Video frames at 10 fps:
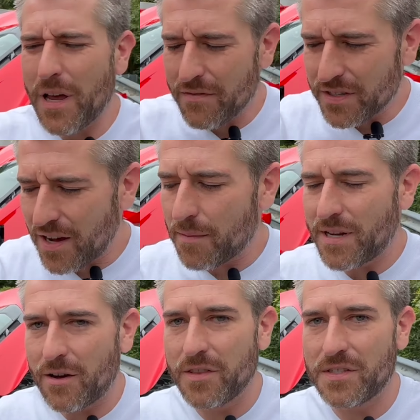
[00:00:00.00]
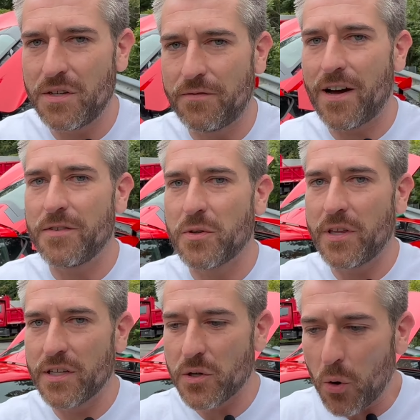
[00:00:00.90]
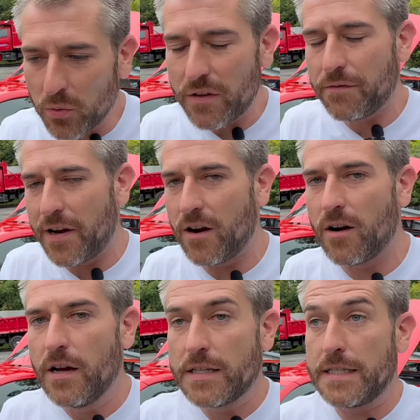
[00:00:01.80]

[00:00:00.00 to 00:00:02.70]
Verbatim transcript: We have the top down in the C5, so I think it's only fair